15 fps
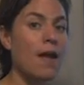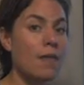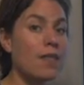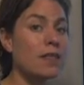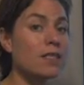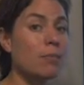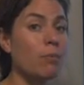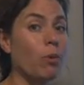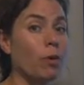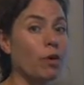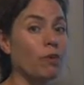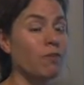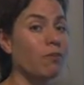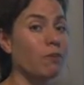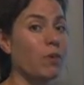And that's
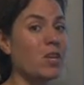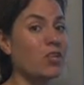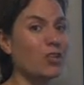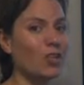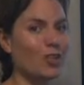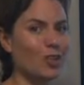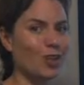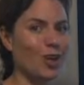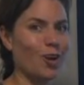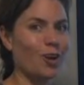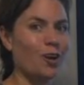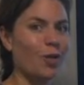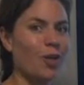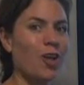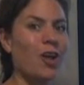important information to
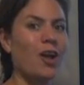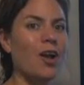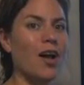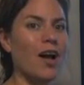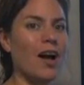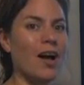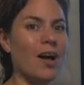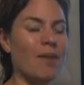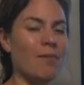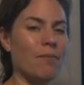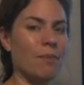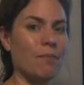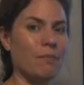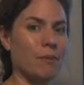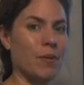know
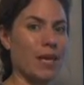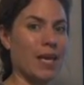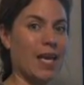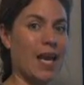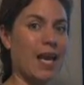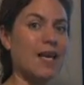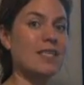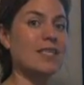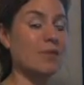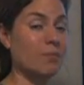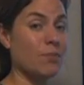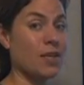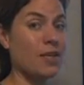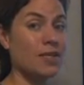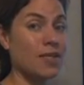because
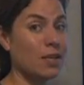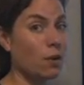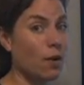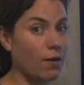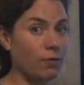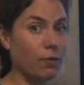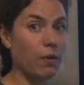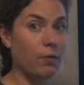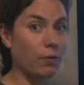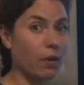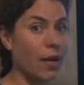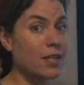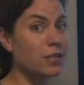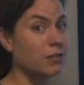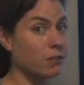it means that you have to be
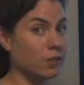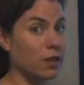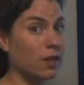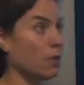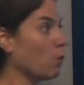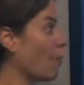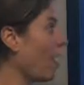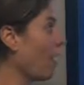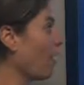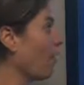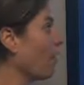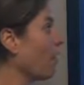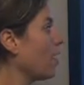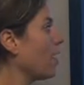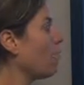priced really
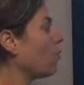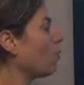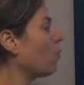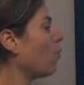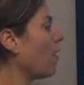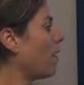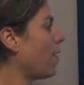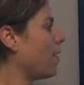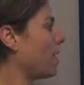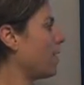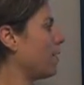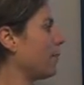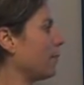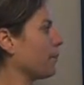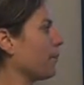well.
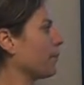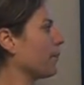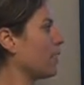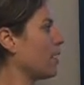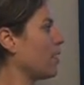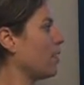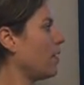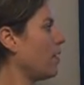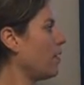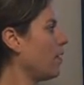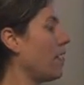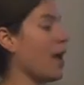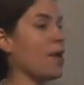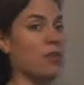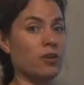And
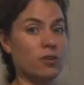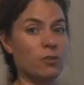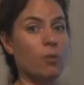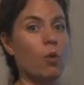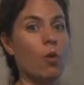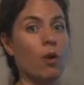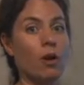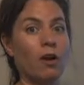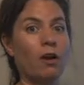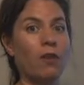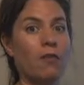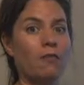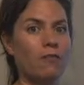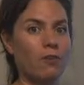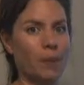there's more
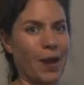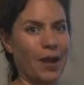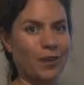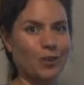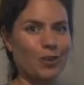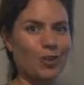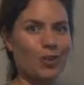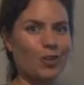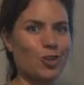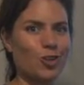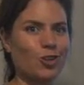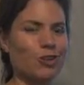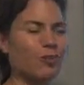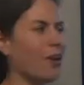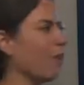for buyers to
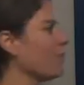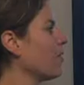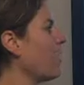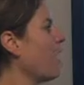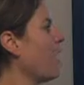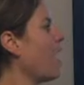choose from.